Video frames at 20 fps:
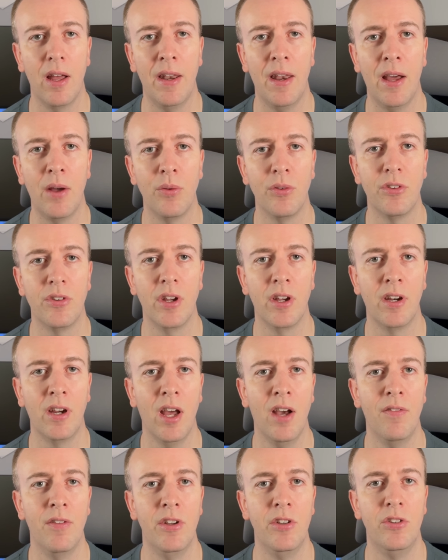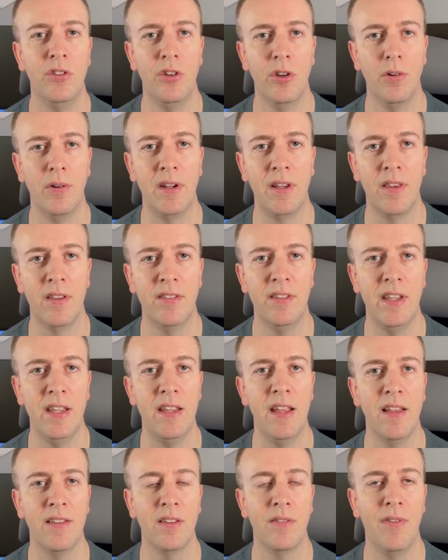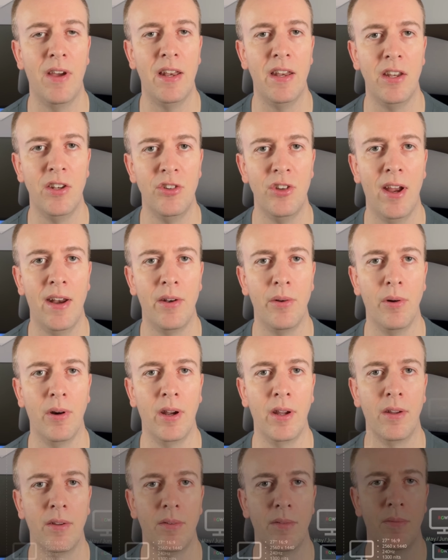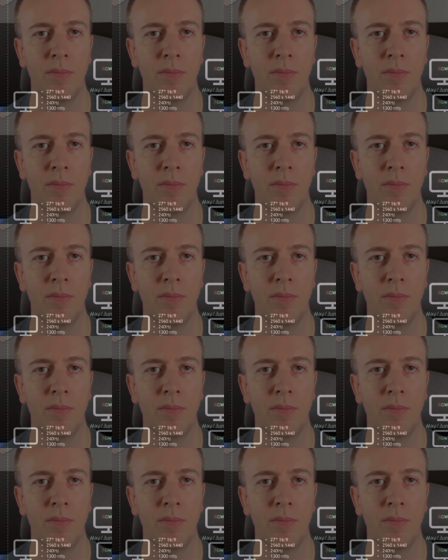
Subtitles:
announced and covered during the CES event in January.